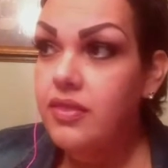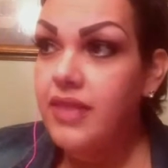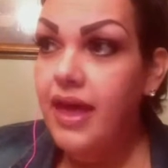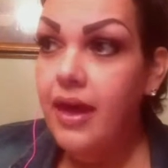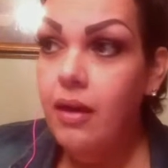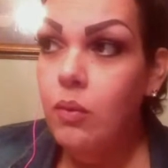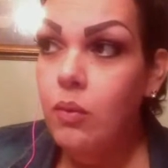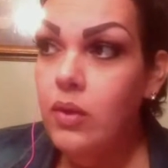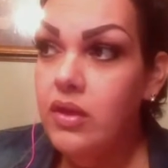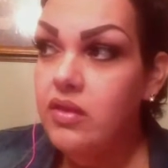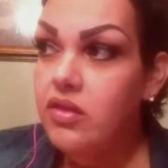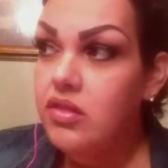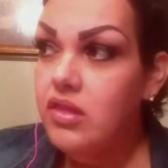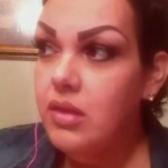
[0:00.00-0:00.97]
that
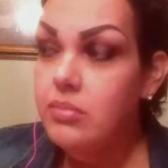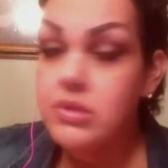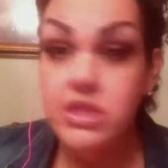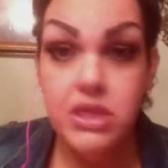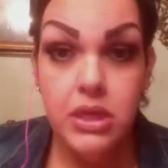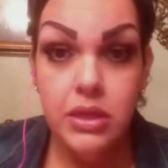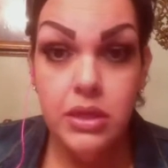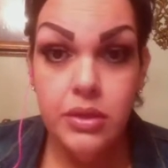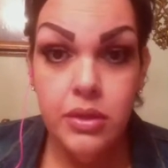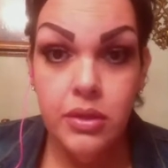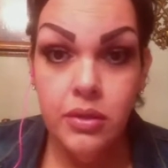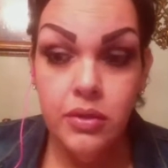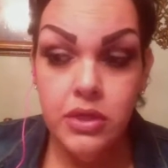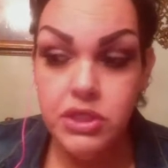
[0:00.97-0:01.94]
one subject, the
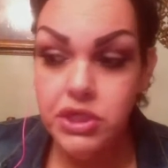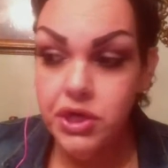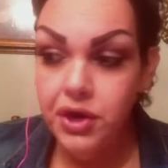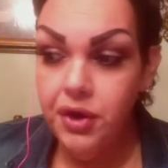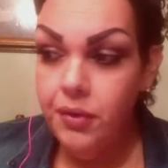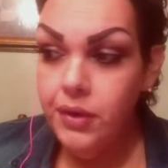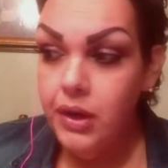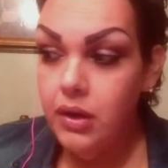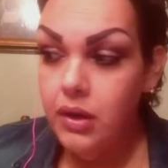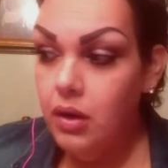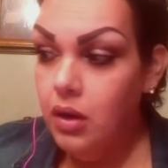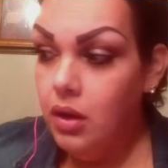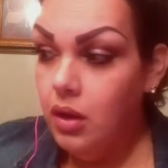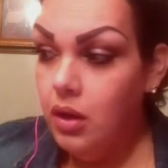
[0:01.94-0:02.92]

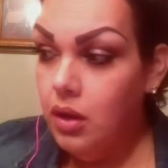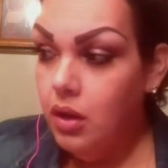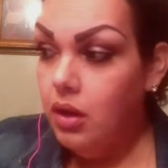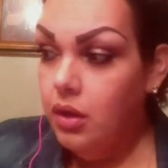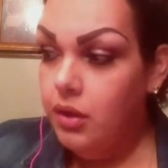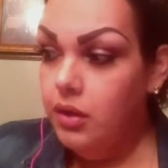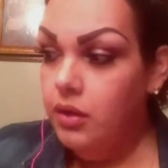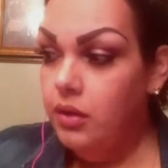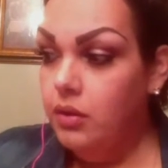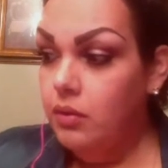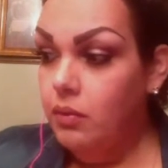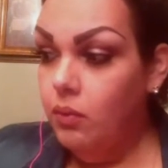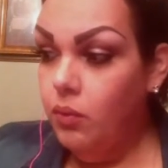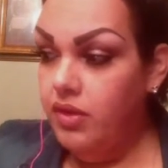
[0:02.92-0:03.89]
sugarcoating,
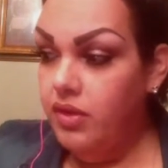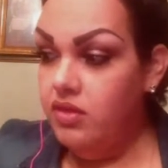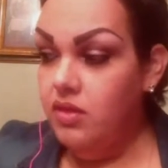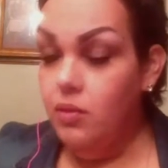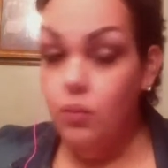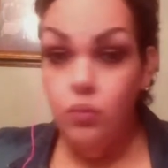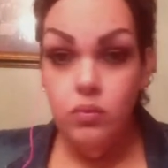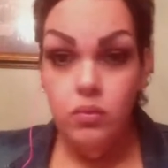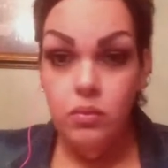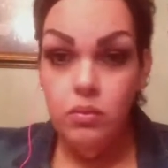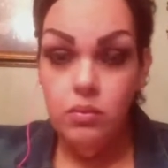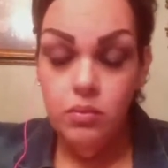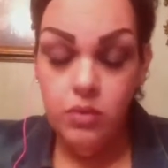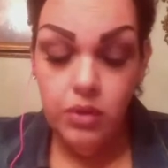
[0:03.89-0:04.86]
was the,
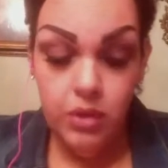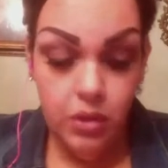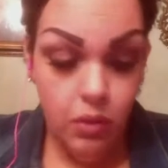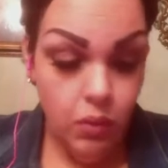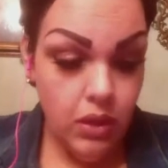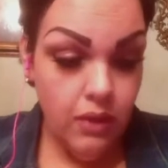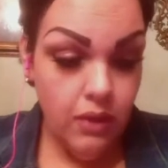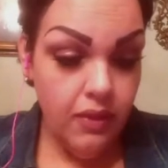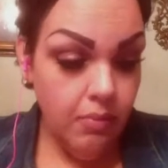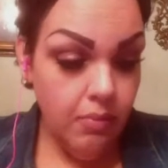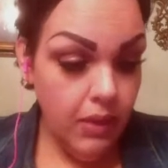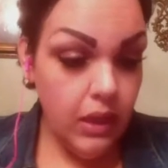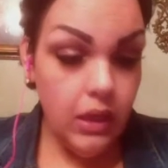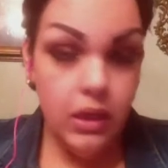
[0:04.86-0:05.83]
one of the
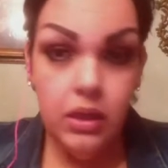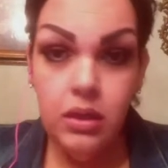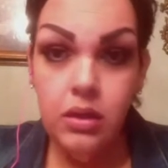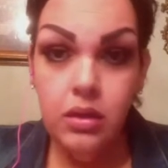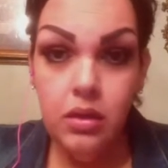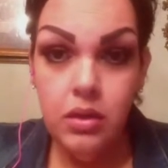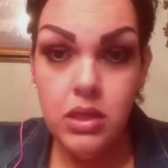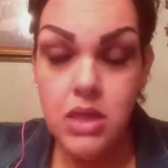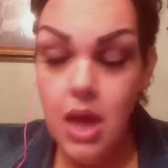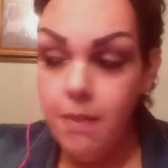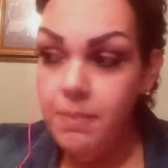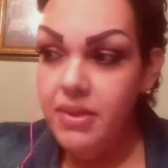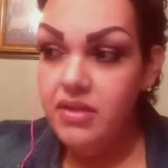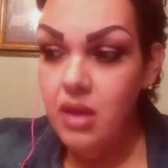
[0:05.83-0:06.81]
main
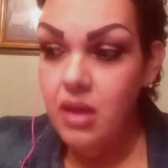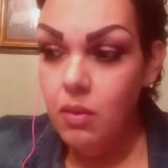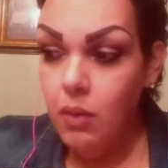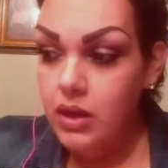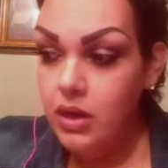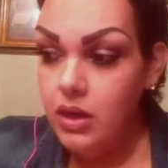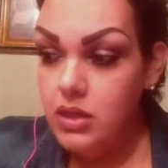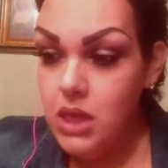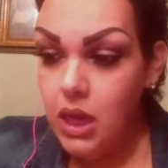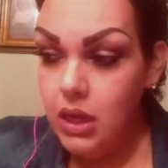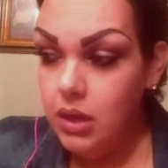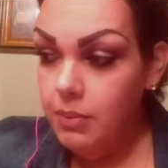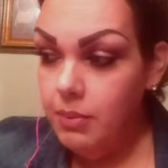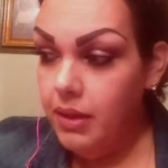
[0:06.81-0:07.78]
topics I wanted to
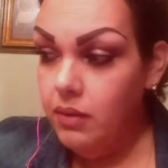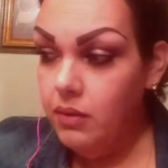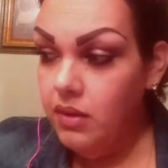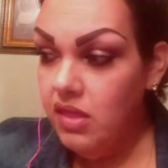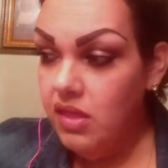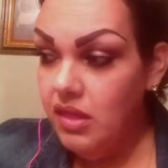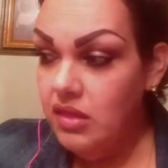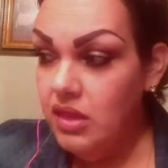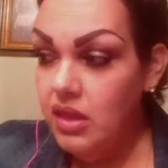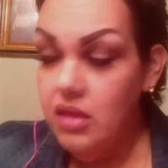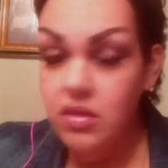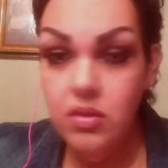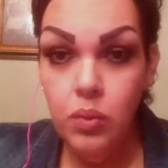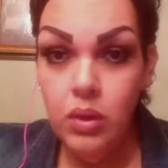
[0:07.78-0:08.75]
talk about because I think
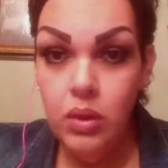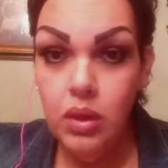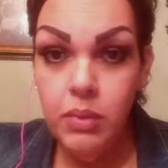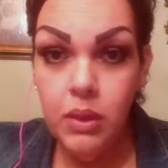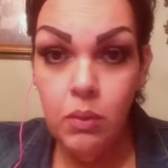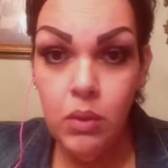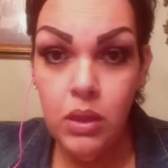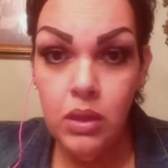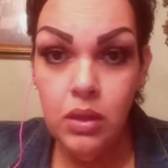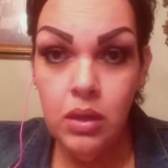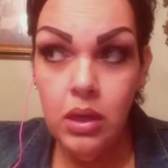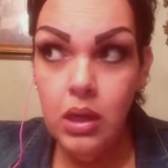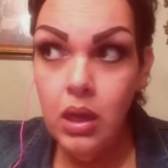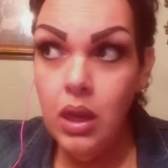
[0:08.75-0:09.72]
it's a really big
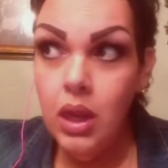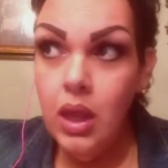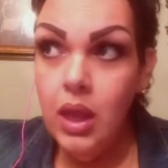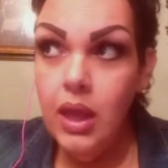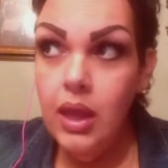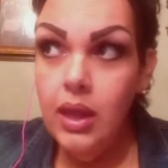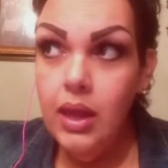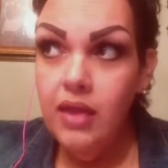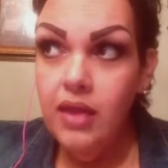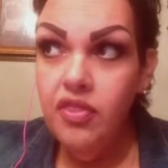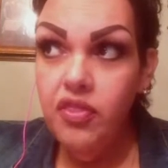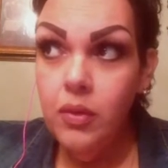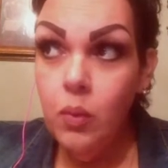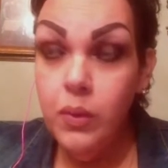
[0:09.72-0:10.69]
one, and I
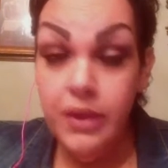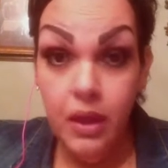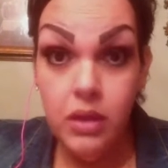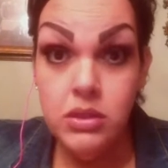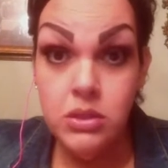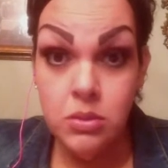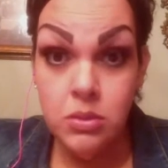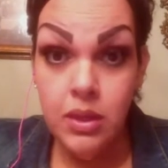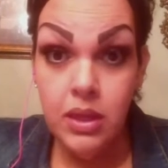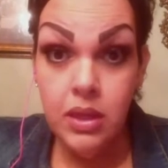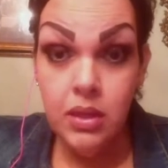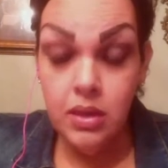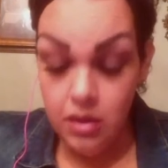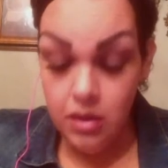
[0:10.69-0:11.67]
think we all do
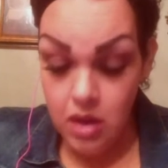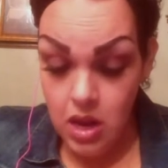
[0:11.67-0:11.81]
it.